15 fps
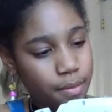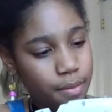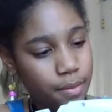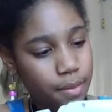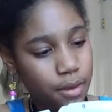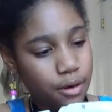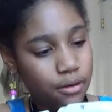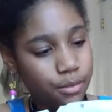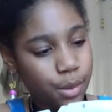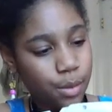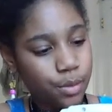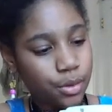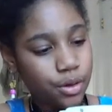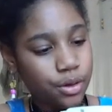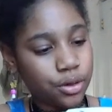And
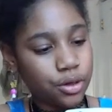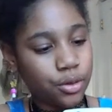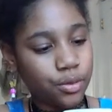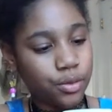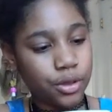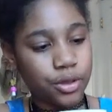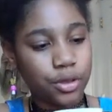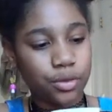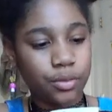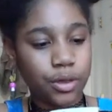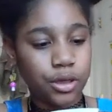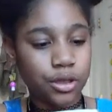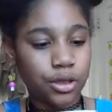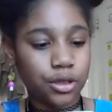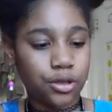remember, don't put too much
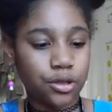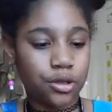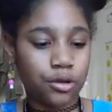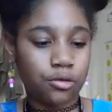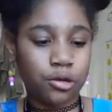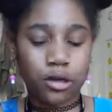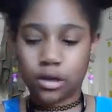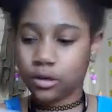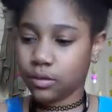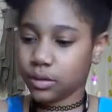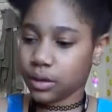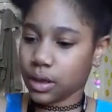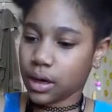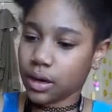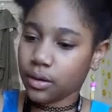because you don't want it
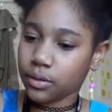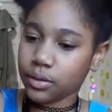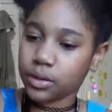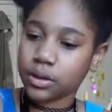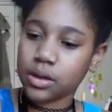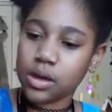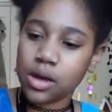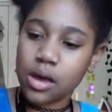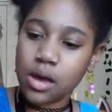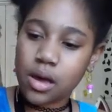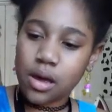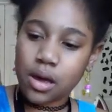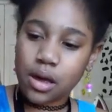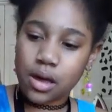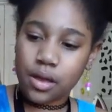oozing out.
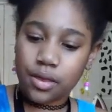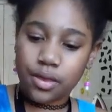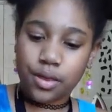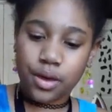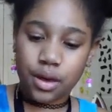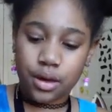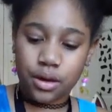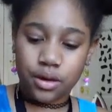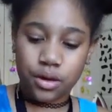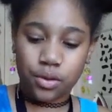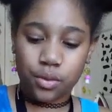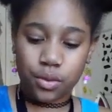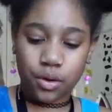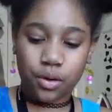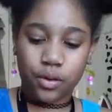And then you
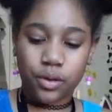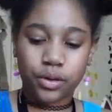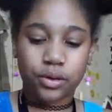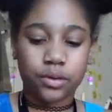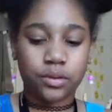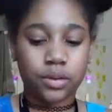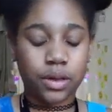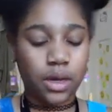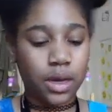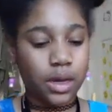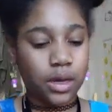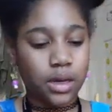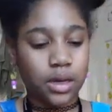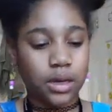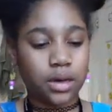are going to
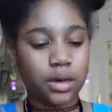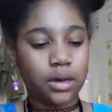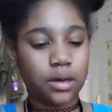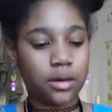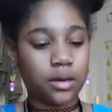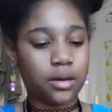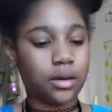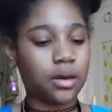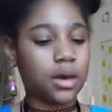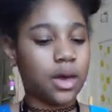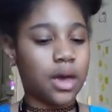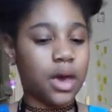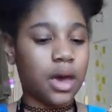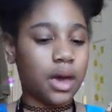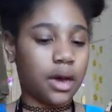take it,
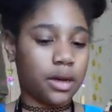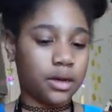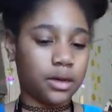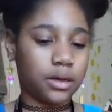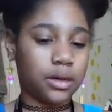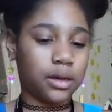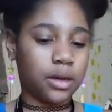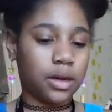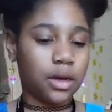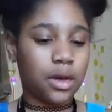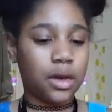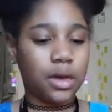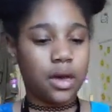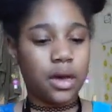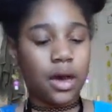and
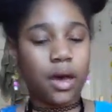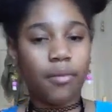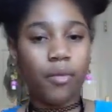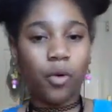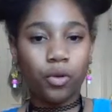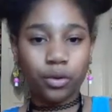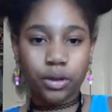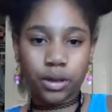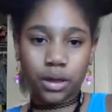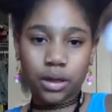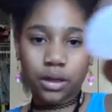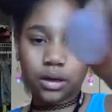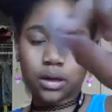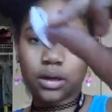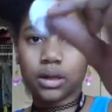I'm holding it
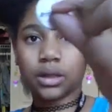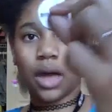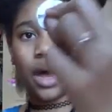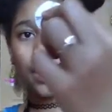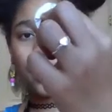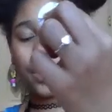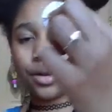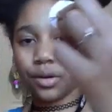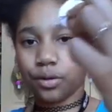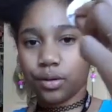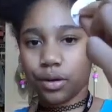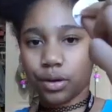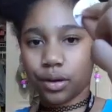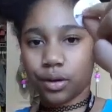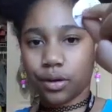because I glued it
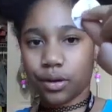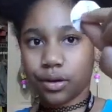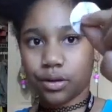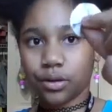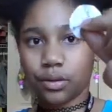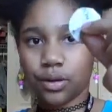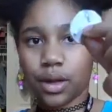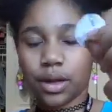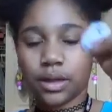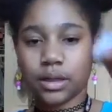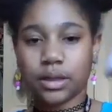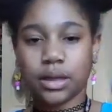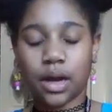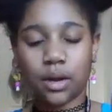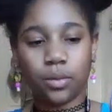on there so that it's
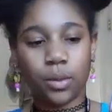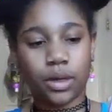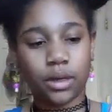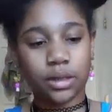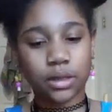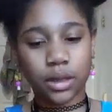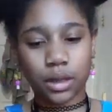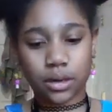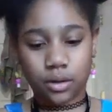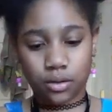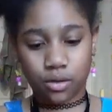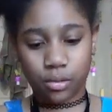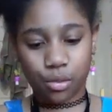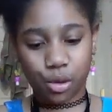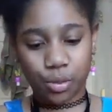sideways like a
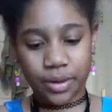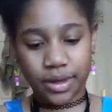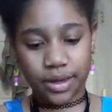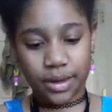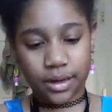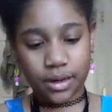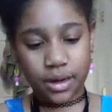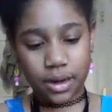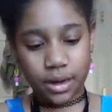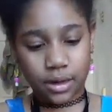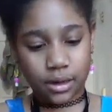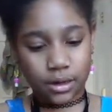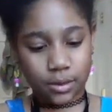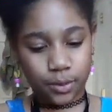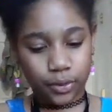normal pen, and
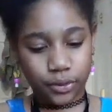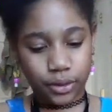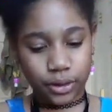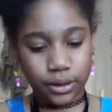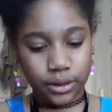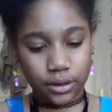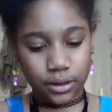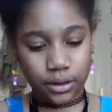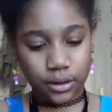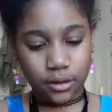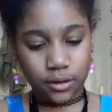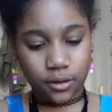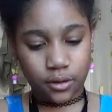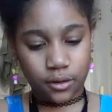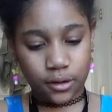place it
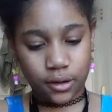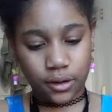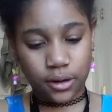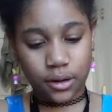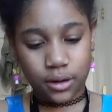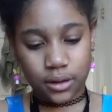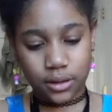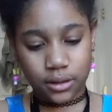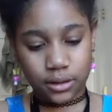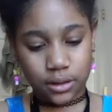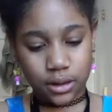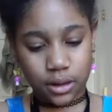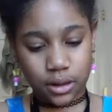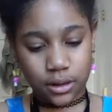on top.